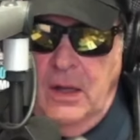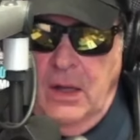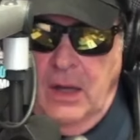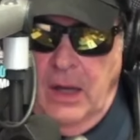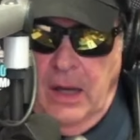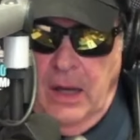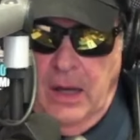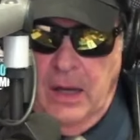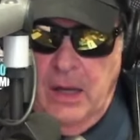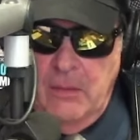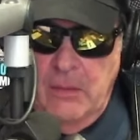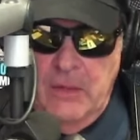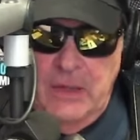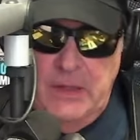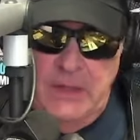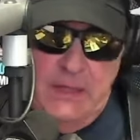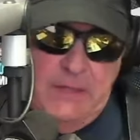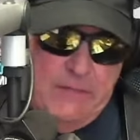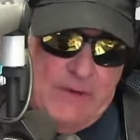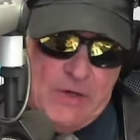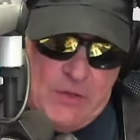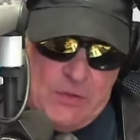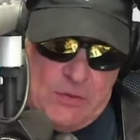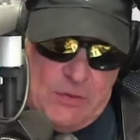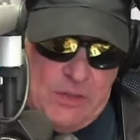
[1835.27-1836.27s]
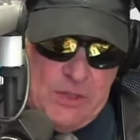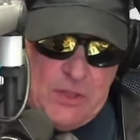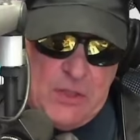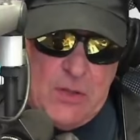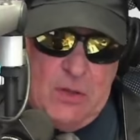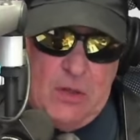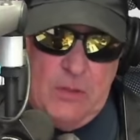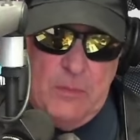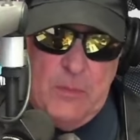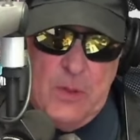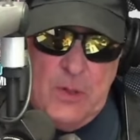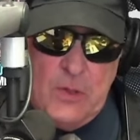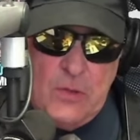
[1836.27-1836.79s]
and he eventually
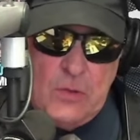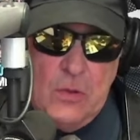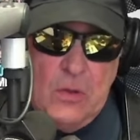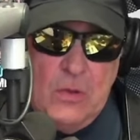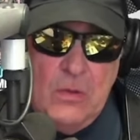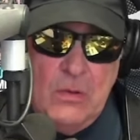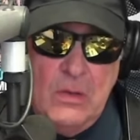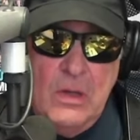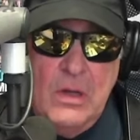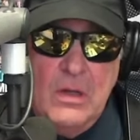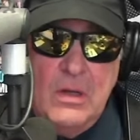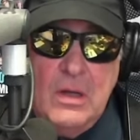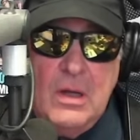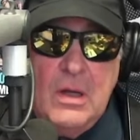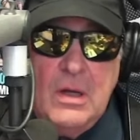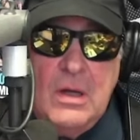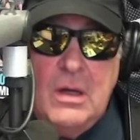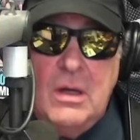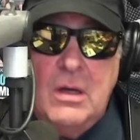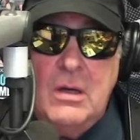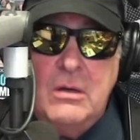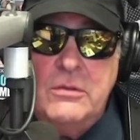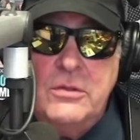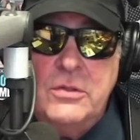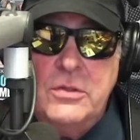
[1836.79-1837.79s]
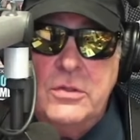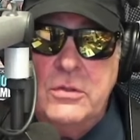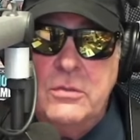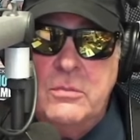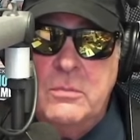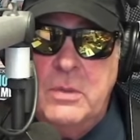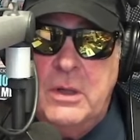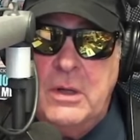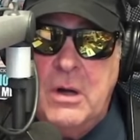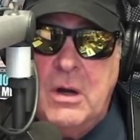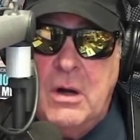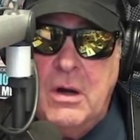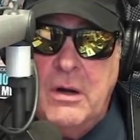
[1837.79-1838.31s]
sold Patron to
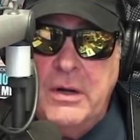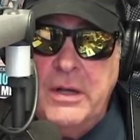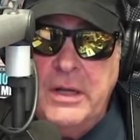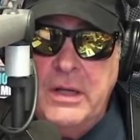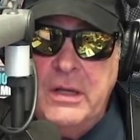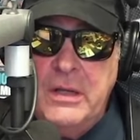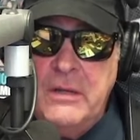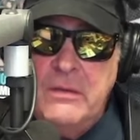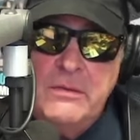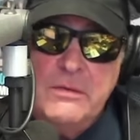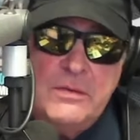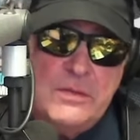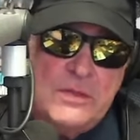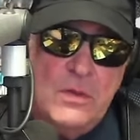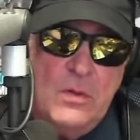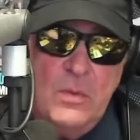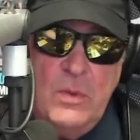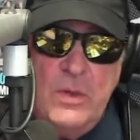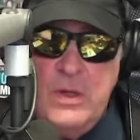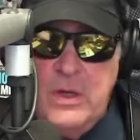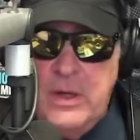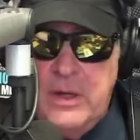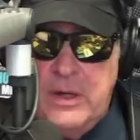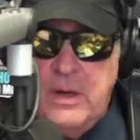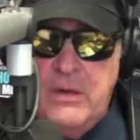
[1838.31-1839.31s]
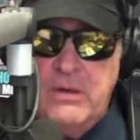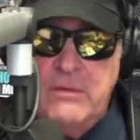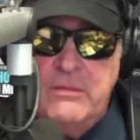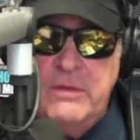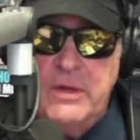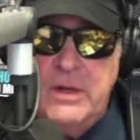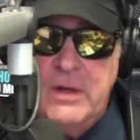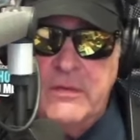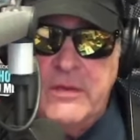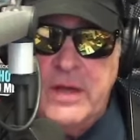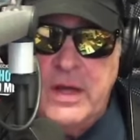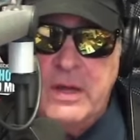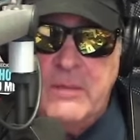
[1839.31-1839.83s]
Bacardi, and so we got out of it
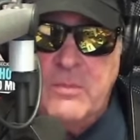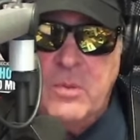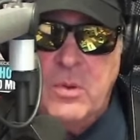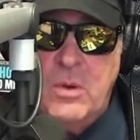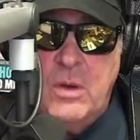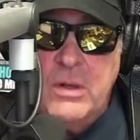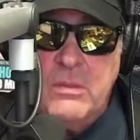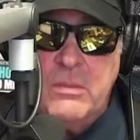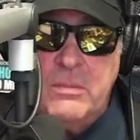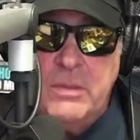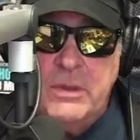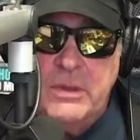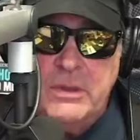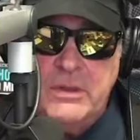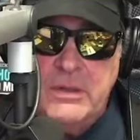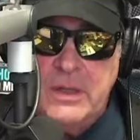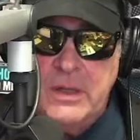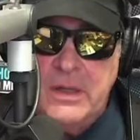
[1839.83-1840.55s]
at that point. But